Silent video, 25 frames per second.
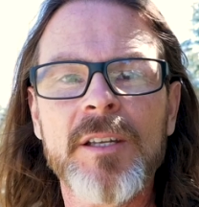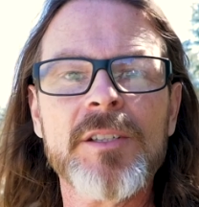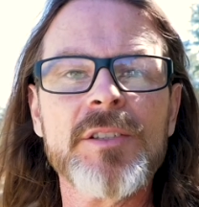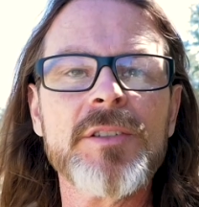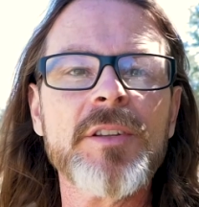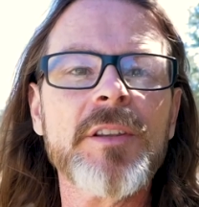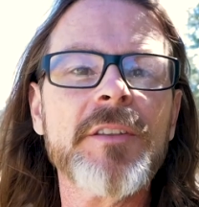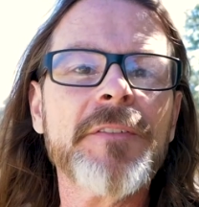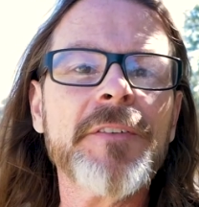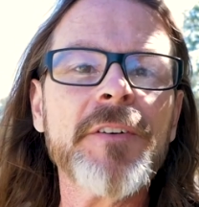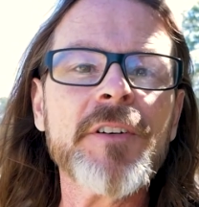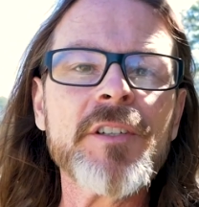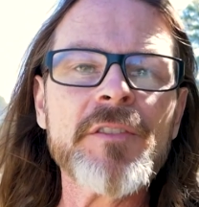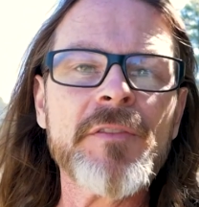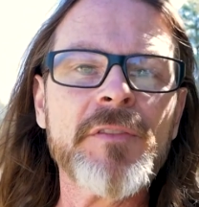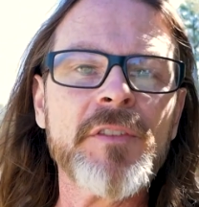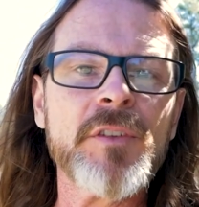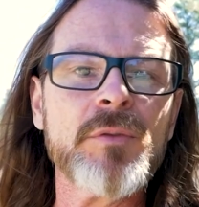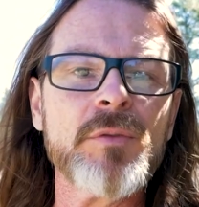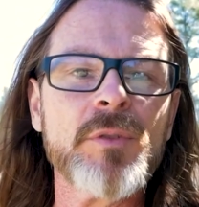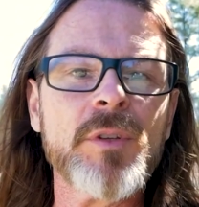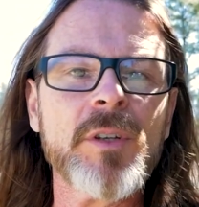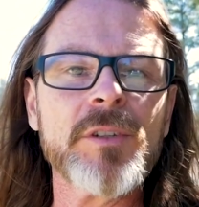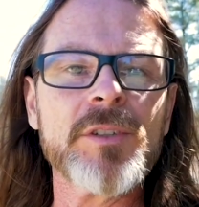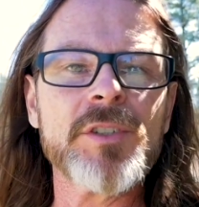So the first
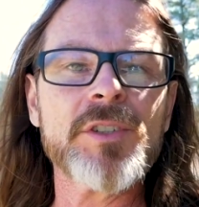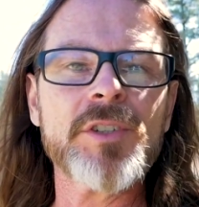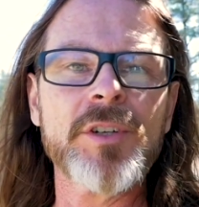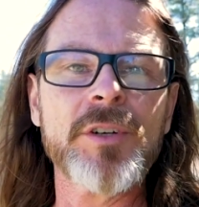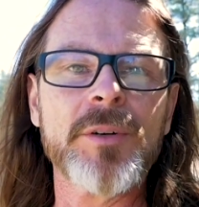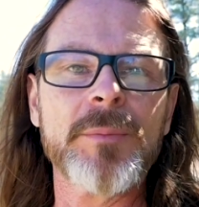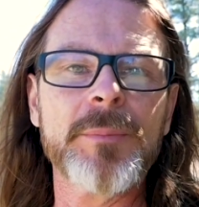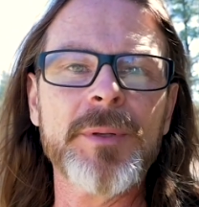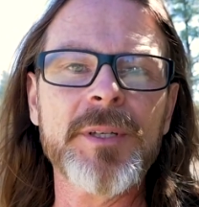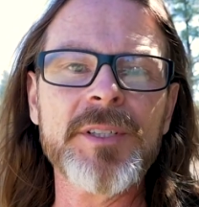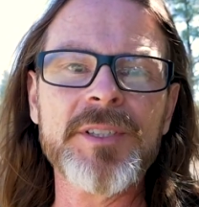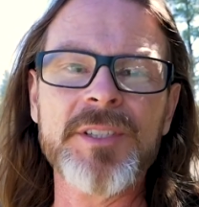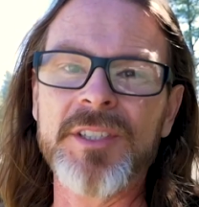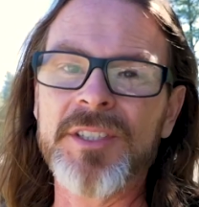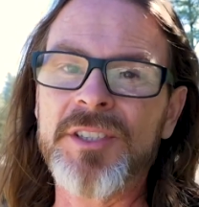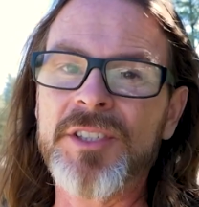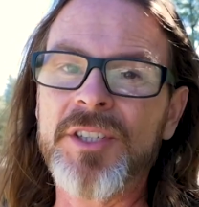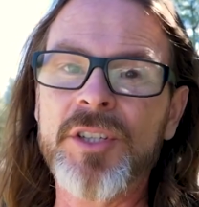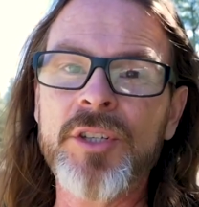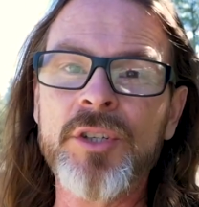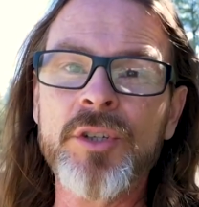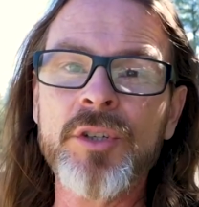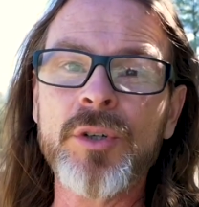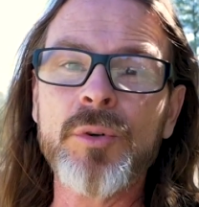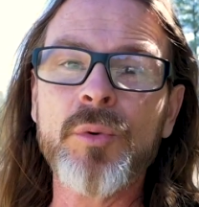few years of your business,
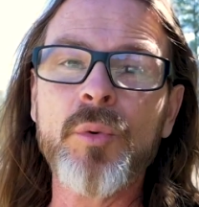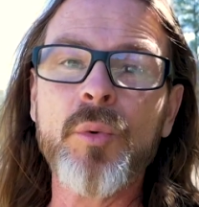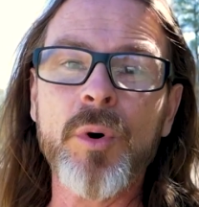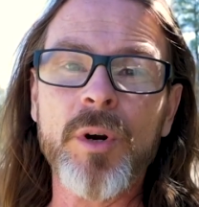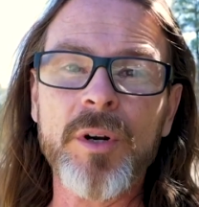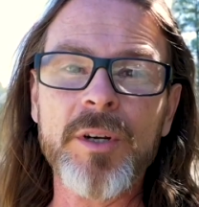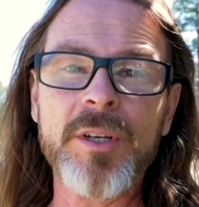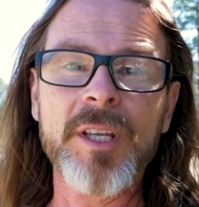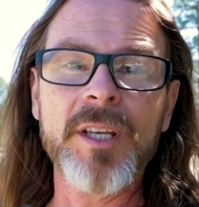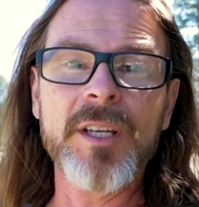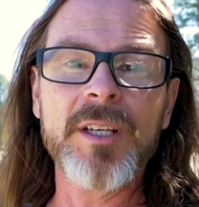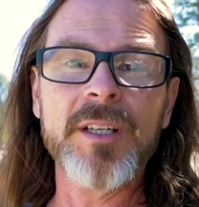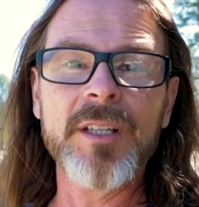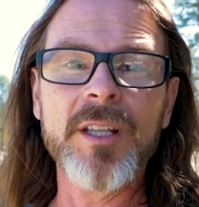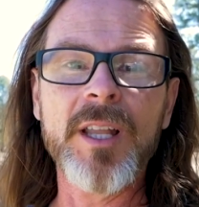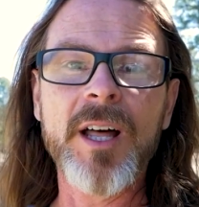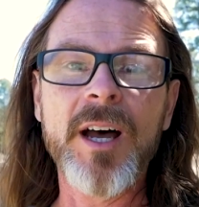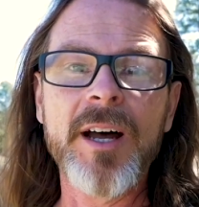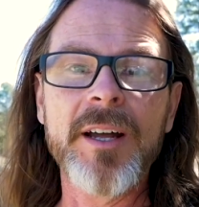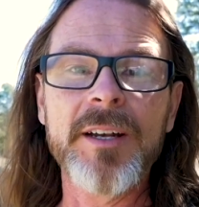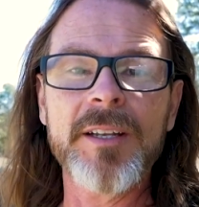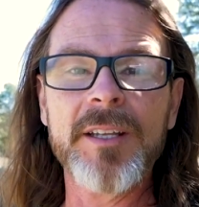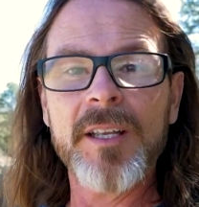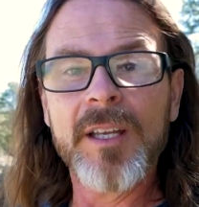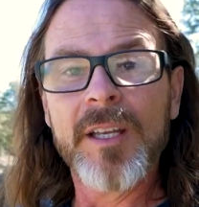you're working a
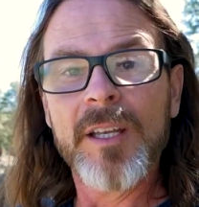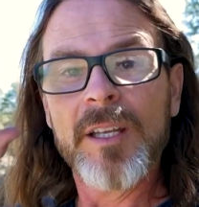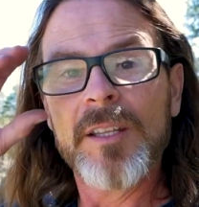lot.